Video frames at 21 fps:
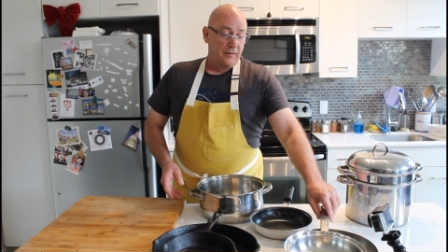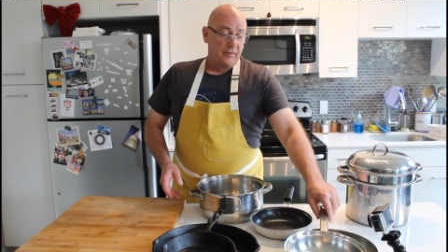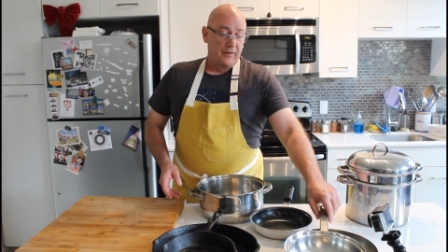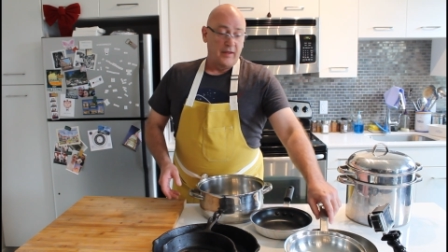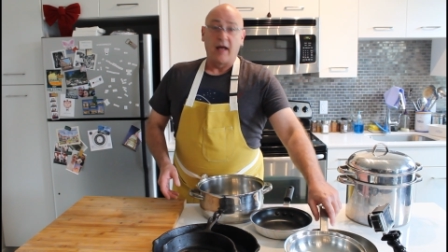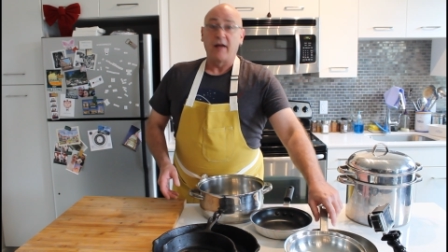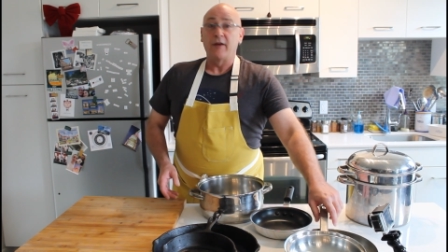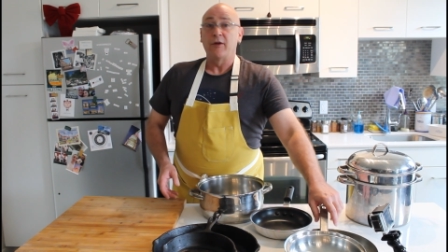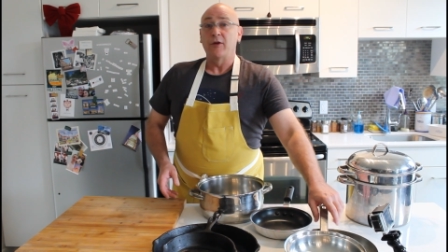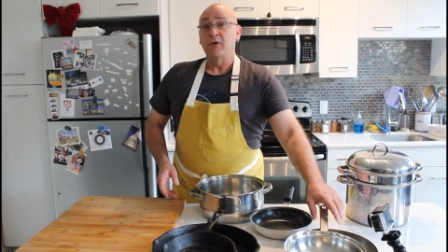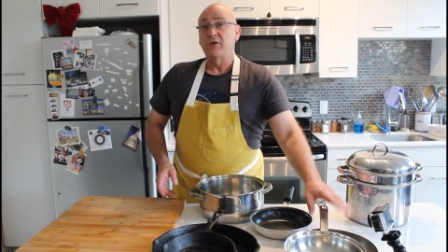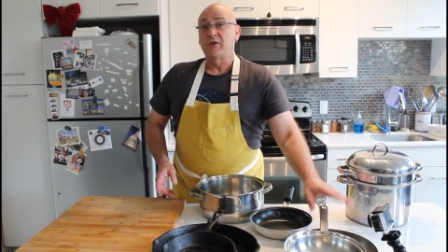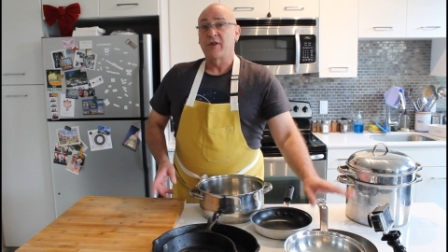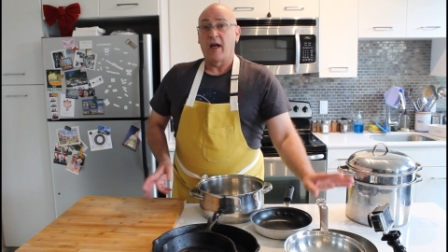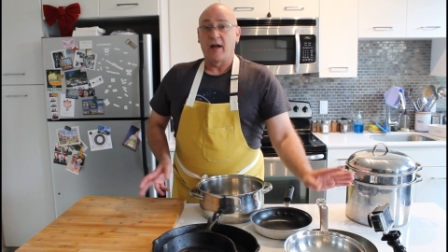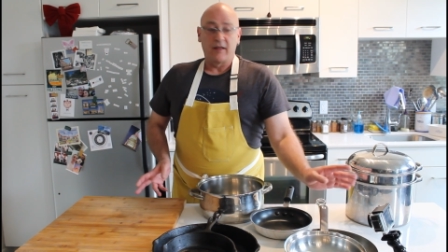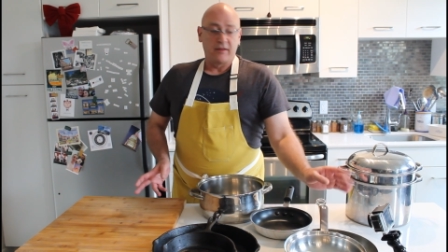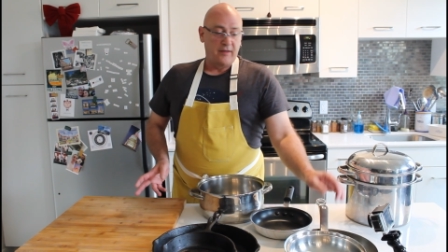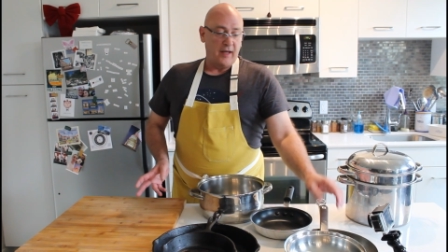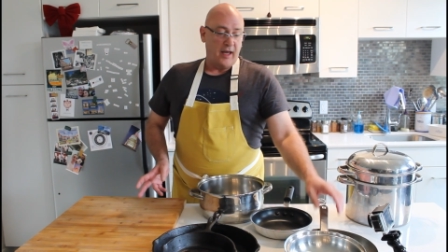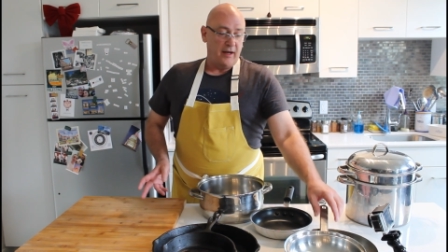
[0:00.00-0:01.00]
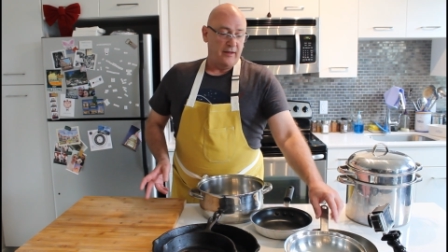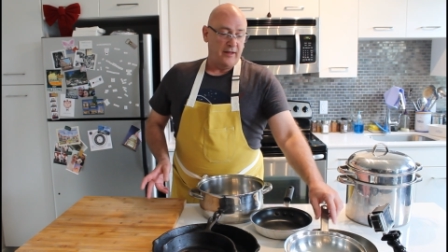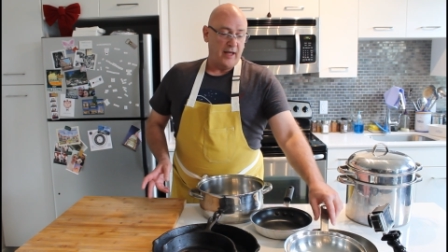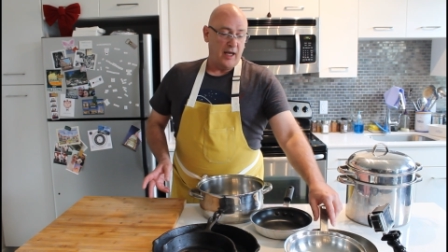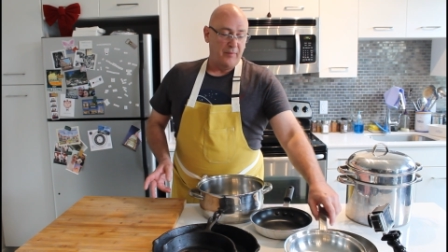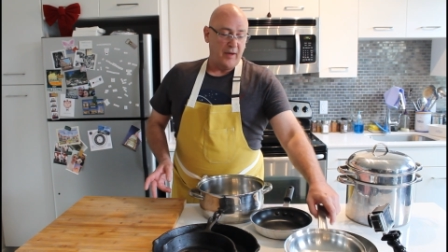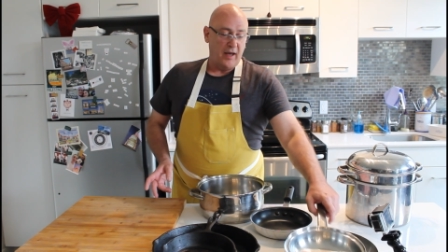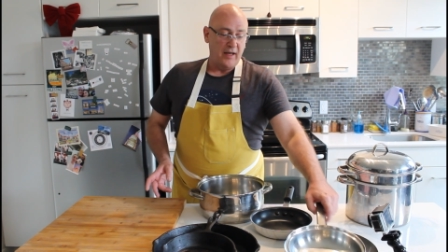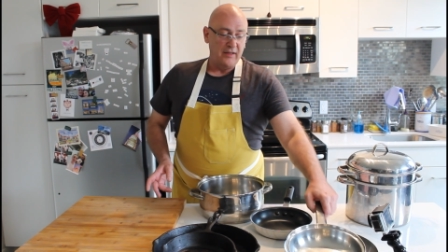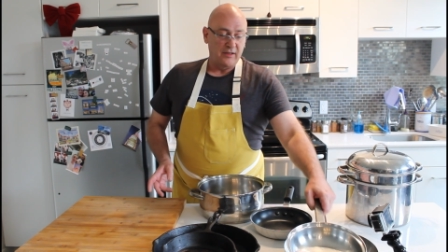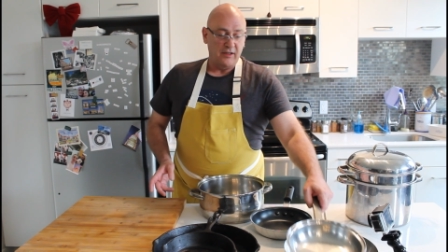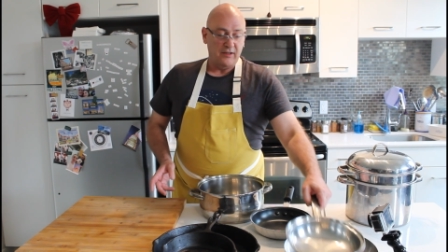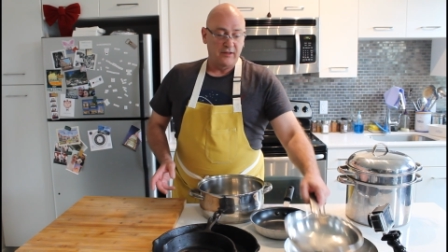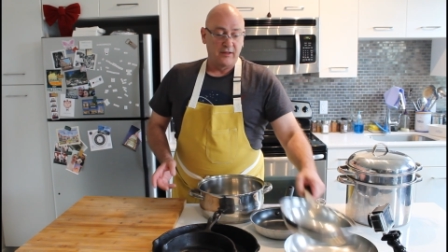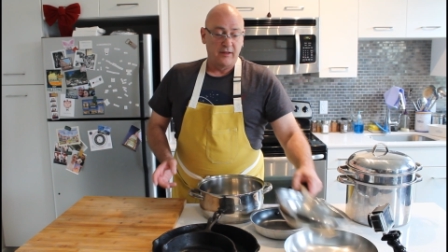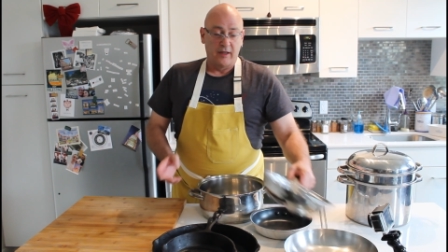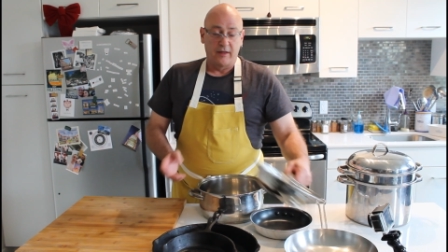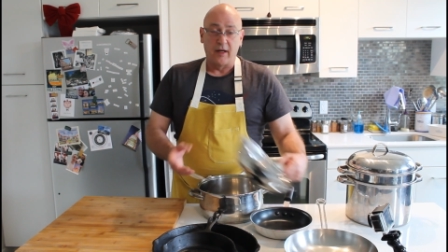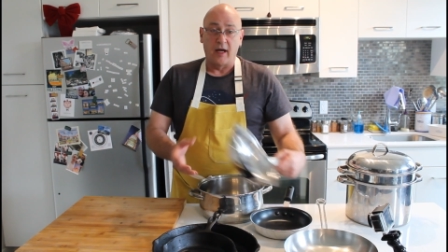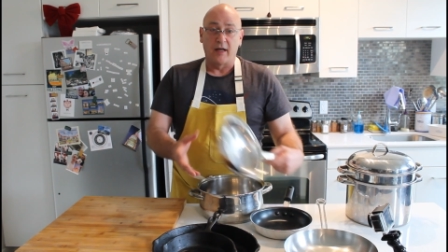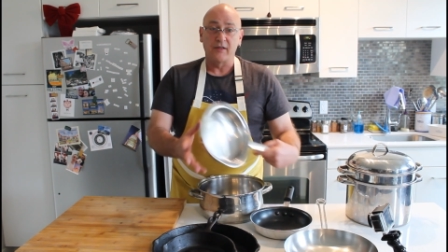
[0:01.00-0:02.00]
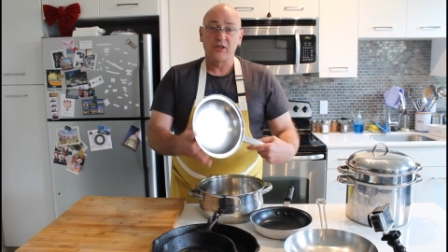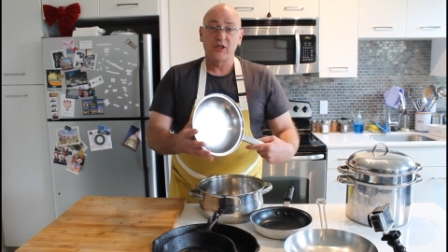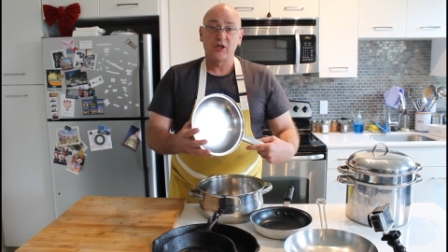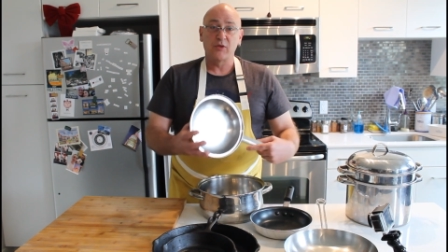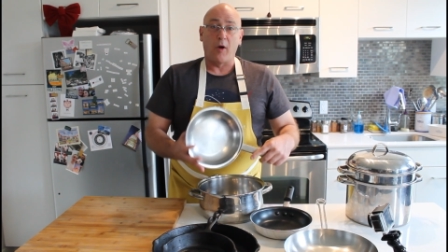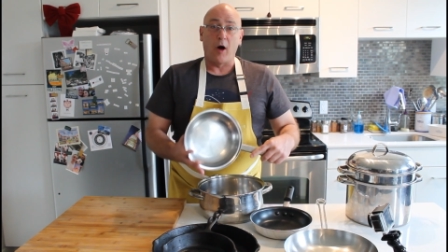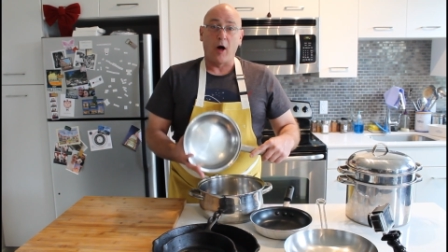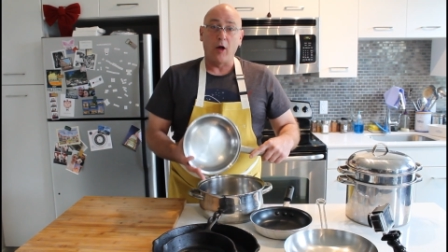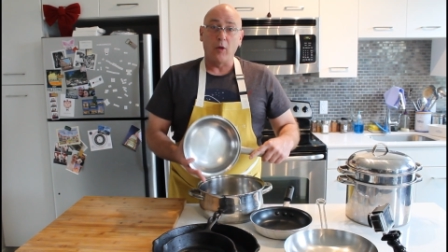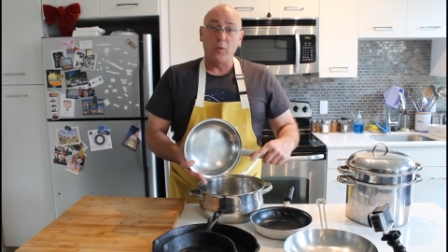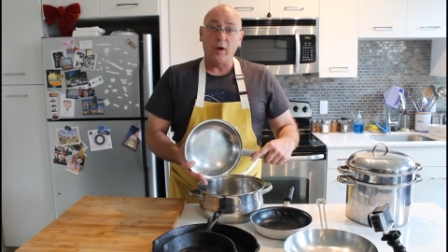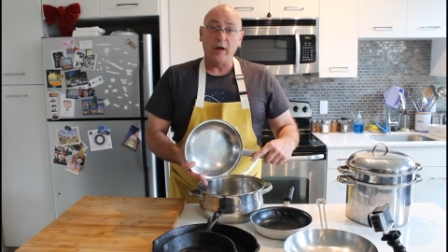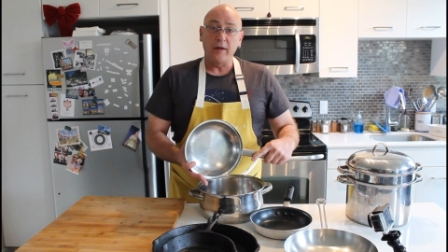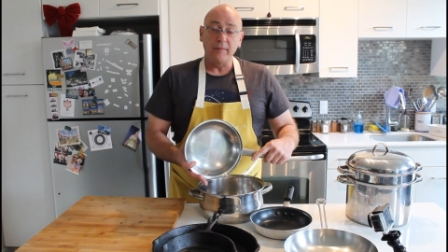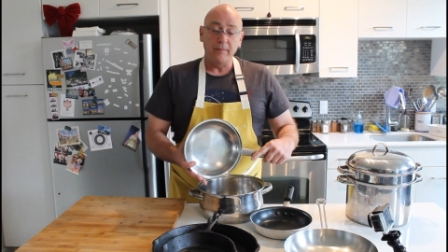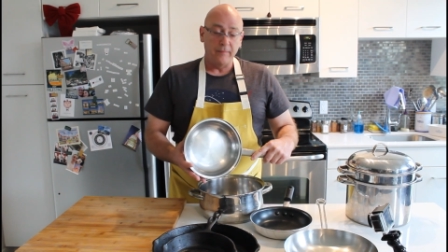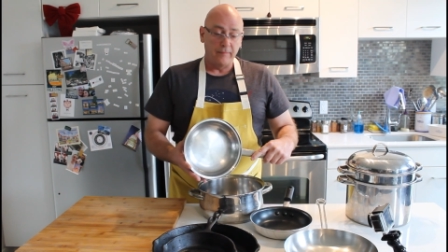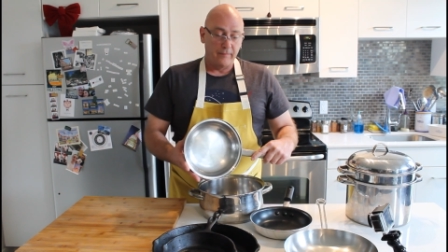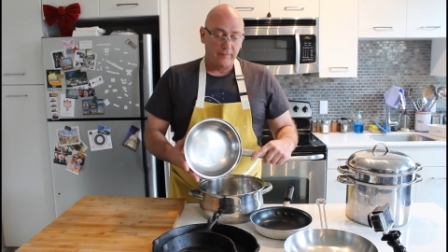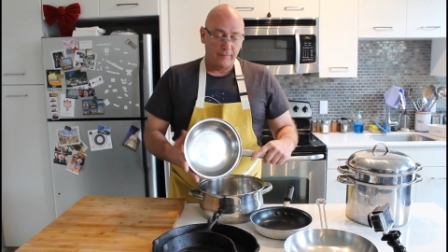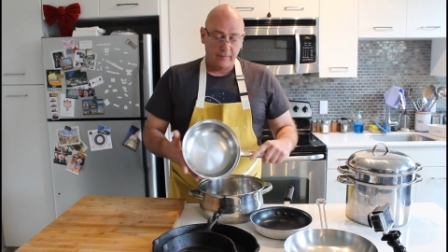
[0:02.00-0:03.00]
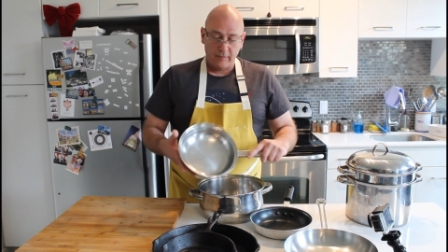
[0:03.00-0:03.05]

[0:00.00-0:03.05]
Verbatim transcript: that I use on a day-to-day -day basis. A nice small one,